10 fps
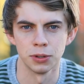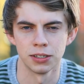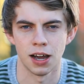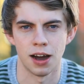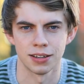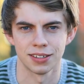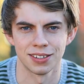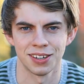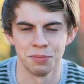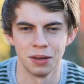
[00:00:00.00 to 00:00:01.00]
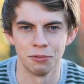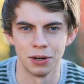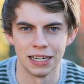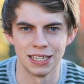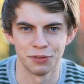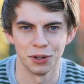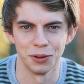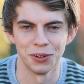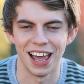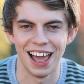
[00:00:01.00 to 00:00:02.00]
tasks can be really
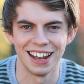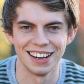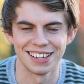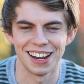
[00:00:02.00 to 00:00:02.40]
difficult and.